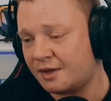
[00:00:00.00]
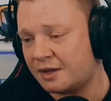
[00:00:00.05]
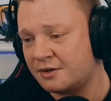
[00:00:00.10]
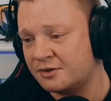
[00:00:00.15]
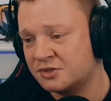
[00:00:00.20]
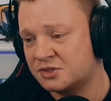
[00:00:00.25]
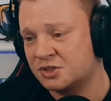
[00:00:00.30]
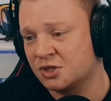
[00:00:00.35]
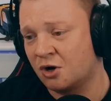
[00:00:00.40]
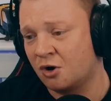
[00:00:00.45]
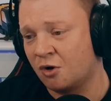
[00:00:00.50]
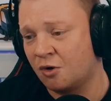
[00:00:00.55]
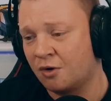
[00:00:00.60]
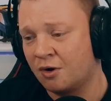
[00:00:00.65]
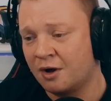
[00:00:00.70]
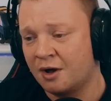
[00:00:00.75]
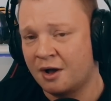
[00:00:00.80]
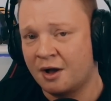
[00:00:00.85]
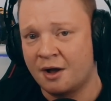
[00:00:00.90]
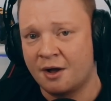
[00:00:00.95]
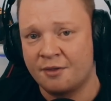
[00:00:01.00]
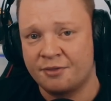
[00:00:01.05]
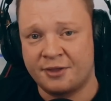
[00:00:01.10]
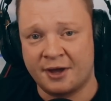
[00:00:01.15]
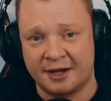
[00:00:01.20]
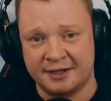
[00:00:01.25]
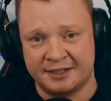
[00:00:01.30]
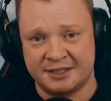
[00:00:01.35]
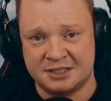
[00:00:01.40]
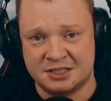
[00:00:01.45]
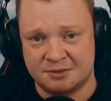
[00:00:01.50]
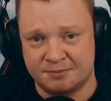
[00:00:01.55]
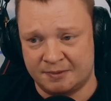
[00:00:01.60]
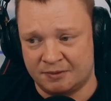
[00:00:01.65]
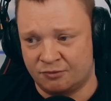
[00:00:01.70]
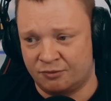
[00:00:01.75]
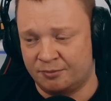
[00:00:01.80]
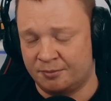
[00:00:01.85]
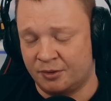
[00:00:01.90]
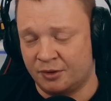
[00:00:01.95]
So that needs to be
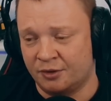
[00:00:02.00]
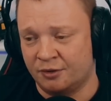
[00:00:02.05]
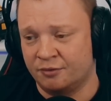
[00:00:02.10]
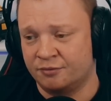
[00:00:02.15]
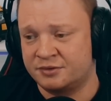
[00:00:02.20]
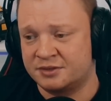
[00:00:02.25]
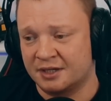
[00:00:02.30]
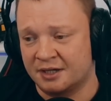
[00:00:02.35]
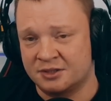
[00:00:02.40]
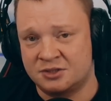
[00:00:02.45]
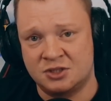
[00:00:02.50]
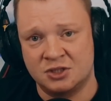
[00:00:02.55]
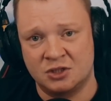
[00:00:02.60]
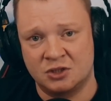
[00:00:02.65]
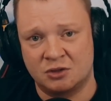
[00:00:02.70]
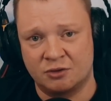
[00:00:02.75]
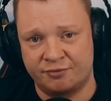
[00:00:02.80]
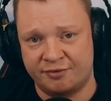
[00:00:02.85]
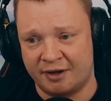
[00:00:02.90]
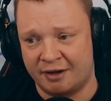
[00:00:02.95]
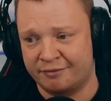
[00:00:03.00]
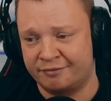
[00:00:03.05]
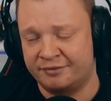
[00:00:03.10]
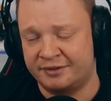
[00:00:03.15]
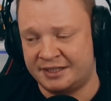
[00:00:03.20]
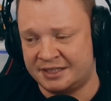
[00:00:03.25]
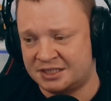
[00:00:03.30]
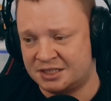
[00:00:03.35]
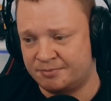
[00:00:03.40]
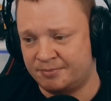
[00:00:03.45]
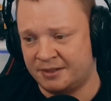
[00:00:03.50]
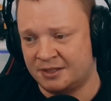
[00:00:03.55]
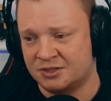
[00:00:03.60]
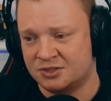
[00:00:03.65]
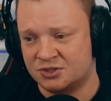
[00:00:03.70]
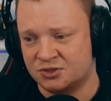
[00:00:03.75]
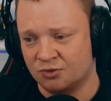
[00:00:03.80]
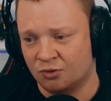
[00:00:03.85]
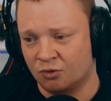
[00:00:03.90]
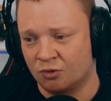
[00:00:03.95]
removed. A Durgo valve needs to be
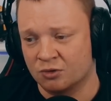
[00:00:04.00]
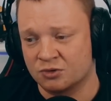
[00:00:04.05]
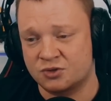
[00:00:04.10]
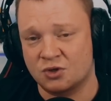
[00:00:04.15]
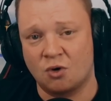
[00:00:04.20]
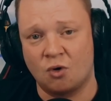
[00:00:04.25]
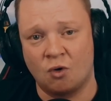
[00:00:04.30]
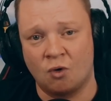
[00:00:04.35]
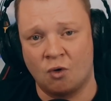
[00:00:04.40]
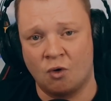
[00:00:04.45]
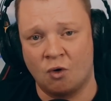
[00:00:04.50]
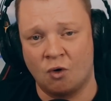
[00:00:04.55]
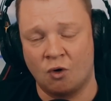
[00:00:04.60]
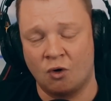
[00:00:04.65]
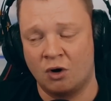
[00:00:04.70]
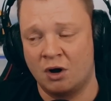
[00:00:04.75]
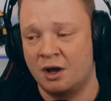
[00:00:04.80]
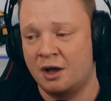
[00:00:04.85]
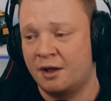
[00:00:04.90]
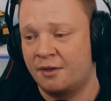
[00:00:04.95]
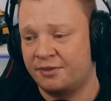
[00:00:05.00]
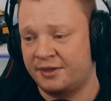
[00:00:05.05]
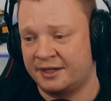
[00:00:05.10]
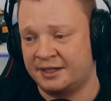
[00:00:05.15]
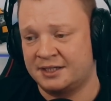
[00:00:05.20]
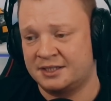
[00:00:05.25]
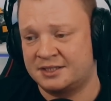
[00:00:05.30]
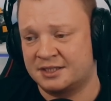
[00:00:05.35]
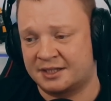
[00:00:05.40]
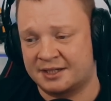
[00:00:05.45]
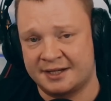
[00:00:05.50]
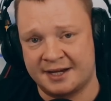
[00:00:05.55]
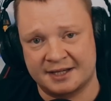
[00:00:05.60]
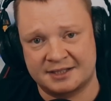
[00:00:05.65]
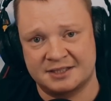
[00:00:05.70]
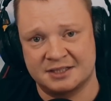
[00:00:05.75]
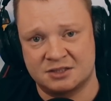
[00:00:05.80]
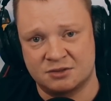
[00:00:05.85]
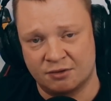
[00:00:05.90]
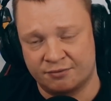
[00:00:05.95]
installed, or they need to
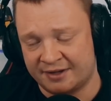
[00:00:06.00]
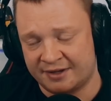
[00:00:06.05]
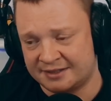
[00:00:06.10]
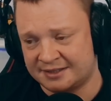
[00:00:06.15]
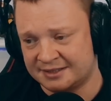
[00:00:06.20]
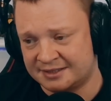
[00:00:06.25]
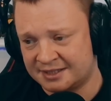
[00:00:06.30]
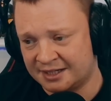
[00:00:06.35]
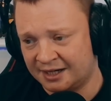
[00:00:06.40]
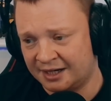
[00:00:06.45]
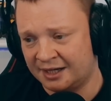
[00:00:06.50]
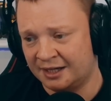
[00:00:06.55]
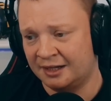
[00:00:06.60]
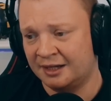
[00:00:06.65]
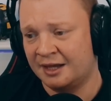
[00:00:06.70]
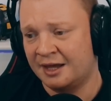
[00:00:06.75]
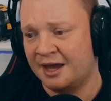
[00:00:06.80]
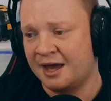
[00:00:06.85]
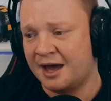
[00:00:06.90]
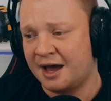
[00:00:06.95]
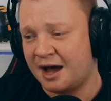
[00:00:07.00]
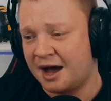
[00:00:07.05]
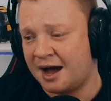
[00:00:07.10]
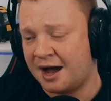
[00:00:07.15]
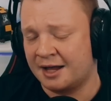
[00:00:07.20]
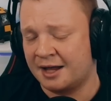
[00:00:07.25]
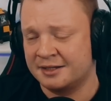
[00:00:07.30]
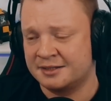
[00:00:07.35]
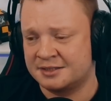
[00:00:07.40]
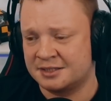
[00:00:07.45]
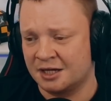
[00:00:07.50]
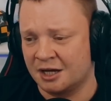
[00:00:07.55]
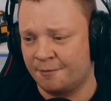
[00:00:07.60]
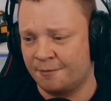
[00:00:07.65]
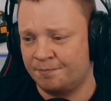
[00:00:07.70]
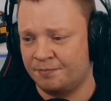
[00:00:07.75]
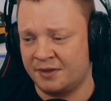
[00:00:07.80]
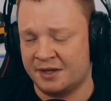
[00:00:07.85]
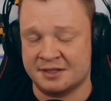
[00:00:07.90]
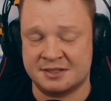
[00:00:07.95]
connect it to a vented tile.
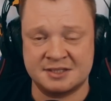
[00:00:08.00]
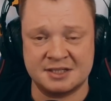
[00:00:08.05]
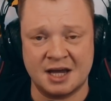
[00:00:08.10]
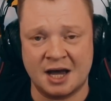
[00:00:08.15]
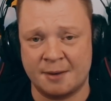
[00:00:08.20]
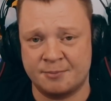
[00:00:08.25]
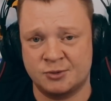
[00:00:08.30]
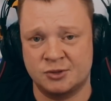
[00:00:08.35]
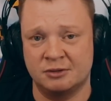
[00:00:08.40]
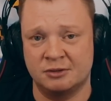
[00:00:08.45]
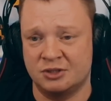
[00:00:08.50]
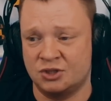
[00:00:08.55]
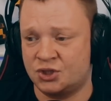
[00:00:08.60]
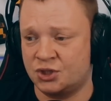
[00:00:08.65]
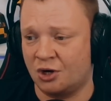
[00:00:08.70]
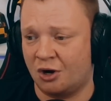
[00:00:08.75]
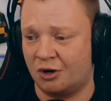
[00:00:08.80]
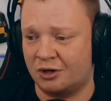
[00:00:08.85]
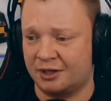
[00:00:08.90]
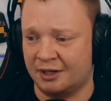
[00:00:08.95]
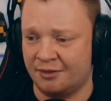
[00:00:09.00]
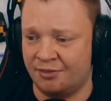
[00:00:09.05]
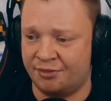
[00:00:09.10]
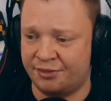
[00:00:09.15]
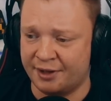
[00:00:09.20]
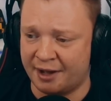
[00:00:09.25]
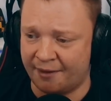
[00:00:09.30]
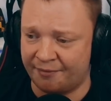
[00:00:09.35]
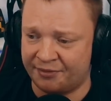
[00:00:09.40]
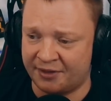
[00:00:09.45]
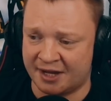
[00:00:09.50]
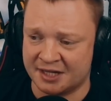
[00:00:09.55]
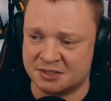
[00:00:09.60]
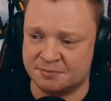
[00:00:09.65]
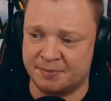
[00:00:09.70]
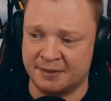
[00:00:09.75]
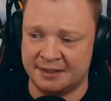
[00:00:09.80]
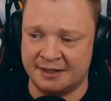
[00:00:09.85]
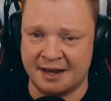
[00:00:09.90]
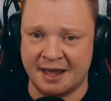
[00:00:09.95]
And it's absolutely shocking that that's
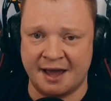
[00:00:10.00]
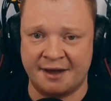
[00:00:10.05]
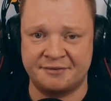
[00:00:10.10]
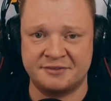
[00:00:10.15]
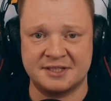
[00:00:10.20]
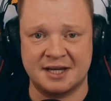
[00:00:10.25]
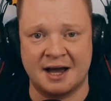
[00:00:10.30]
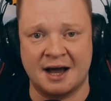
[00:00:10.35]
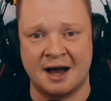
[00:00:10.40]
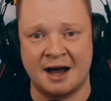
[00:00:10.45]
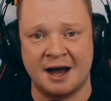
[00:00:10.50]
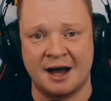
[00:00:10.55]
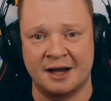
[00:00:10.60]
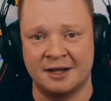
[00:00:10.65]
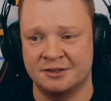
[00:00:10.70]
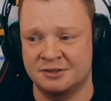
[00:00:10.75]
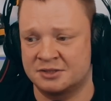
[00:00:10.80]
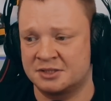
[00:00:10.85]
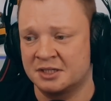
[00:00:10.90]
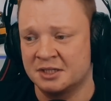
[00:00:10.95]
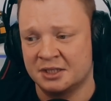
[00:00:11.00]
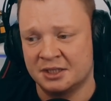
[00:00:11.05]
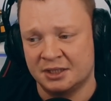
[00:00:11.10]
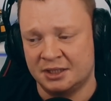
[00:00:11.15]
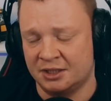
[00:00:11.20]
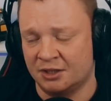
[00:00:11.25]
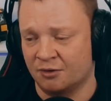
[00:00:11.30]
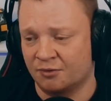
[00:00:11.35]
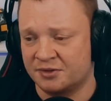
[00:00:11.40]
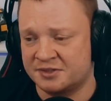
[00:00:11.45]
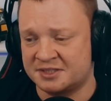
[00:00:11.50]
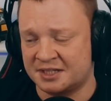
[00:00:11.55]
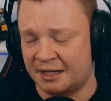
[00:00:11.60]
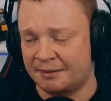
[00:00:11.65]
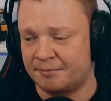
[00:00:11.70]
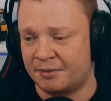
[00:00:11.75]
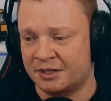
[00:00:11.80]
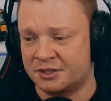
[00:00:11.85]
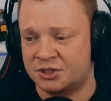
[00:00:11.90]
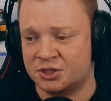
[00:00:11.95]
been left, and you know, the site
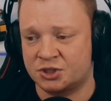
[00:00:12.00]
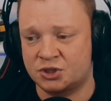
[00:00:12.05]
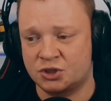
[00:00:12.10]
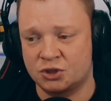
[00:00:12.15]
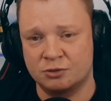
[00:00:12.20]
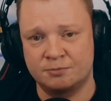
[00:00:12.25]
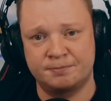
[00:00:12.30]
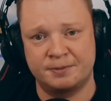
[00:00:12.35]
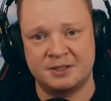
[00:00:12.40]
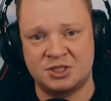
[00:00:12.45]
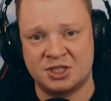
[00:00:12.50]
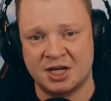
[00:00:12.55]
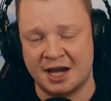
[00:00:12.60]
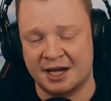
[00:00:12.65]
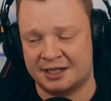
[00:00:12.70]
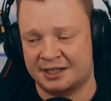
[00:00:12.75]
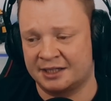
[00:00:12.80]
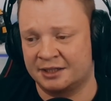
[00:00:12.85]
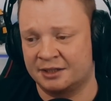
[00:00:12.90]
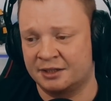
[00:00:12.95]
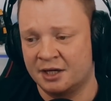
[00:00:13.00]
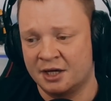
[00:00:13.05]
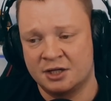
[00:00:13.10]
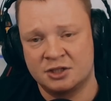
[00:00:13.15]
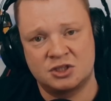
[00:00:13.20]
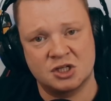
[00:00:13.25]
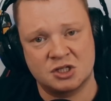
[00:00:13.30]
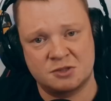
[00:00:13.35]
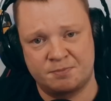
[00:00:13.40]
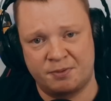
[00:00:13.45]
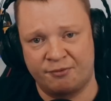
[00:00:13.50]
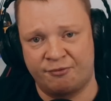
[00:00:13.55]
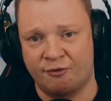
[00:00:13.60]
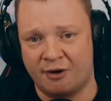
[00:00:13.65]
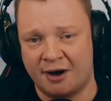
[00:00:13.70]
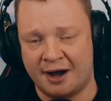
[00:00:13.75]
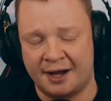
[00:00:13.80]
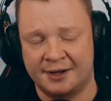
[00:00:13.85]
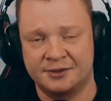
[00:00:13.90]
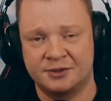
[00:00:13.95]
manager should be checking just
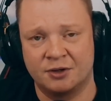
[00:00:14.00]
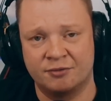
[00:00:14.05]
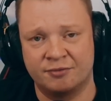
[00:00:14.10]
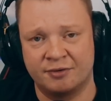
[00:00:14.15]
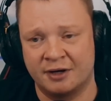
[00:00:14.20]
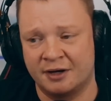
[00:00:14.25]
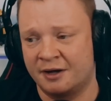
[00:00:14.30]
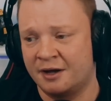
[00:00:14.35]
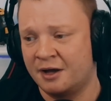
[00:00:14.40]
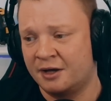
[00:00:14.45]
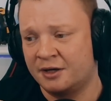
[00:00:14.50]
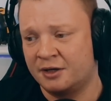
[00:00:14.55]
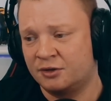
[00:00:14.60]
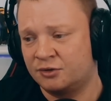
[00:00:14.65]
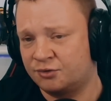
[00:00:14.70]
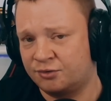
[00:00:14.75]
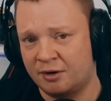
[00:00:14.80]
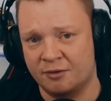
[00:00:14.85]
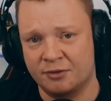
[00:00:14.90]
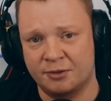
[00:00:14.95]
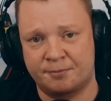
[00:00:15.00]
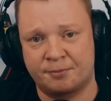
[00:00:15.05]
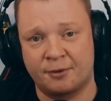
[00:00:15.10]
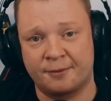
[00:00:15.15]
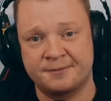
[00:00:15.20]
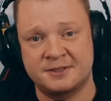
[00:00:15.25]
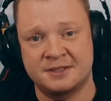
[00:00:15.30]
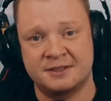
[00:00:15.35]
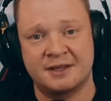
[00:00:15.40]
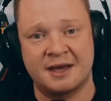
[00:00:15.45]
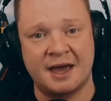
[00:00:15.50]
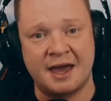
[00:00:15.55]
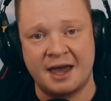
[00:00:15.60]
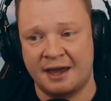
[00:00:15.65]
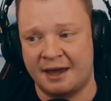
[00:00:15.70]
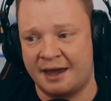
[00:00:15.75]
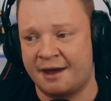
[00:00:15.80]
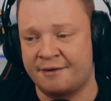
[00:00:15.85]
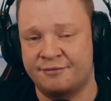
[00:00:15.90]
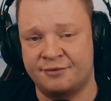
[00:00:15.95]
before handover throughout the property that
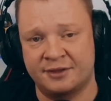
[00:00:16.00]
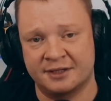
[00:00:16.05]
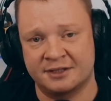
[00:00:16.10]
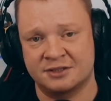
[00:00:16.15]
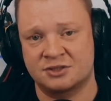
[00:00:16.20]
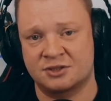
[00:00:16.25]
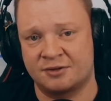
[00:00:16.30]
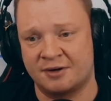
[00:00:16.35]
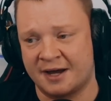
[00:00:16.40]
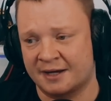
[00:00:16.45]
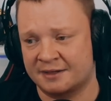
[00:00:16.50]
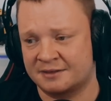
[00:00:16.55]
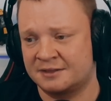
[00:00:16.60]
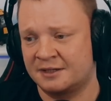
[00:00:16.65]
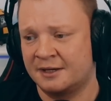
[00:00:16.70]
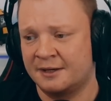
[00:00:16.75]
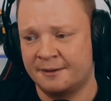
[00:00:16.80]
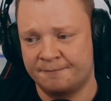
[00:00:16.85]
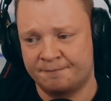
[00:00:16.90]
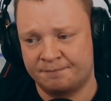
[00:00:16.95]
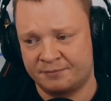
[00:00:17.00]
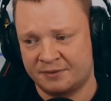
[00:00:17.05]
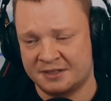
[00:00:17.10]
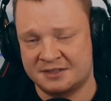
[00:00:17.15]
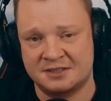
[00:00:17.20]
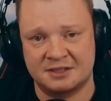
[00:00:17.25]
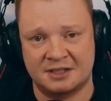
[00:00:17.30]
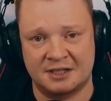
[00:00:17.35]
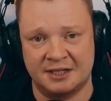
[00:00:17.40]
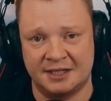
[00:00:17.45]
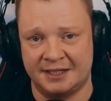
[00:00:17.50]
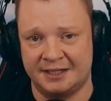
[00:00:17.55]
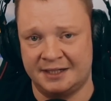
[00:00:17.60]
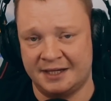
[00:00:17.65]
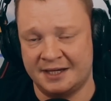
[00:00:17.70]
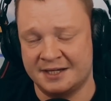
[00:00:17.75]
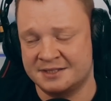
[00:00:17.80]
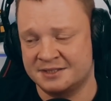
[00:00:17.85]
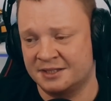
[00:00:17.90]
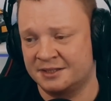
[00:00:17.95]
everything's correct. This
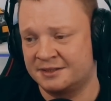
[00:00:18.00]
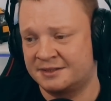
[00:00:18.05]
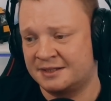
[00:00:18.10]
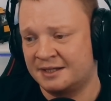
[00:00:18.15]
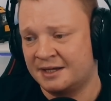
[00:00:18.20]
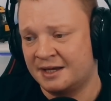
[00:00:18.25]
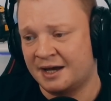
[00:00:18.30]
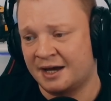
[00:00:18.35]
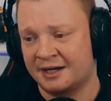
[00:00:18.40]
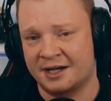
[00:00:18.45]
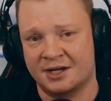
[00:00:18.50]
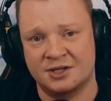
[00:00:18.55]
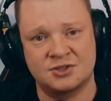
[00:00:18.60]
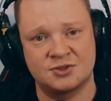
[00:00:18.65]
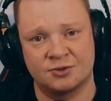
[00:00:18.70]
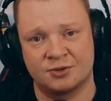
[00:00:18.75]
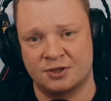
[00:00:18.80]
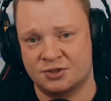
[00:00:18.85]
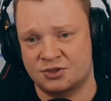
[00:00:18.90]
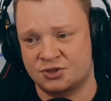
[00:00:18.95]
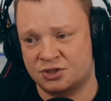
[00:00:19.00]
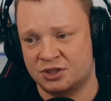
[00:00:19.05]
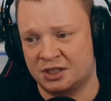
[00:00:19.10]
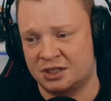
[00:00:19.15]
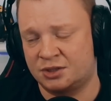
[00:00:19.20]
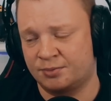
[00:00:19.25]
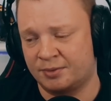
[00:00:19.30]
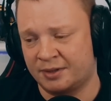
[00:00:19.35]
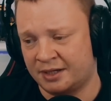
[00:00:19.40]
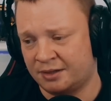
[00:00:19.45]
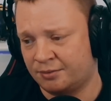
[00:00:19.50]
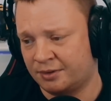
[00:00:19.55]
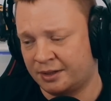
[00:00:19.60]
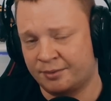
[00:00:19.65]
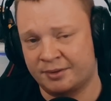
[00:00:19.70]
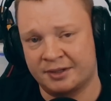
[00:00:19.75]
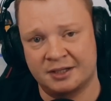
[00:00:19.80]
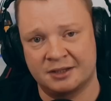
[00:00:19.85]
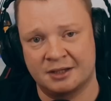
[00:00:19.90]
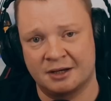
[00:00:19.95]
clearly isn't, and I saw it straight away when I
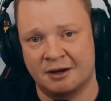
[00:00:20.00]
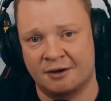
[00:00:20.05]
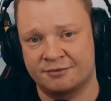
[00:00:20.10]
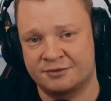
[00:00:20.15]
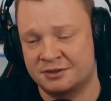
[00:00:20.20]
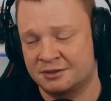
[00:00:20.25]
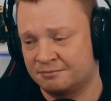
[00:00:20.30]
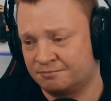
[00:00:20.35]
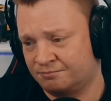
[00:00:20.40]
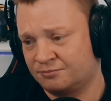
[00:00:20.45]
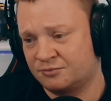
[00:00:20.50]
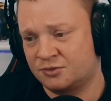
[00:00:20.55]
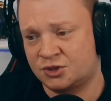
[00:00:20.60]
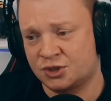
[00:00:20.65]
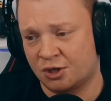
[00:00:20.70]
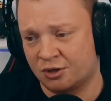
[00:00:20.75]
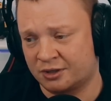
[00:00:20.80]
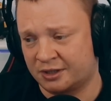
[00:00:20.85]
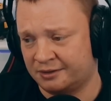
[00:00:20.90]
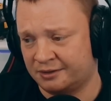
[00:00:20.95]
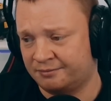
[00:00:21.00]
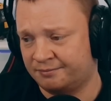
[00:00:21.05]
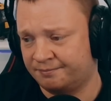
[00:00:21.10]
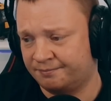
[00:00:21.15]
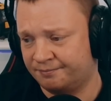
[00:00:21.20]
went in the loft. Shocking.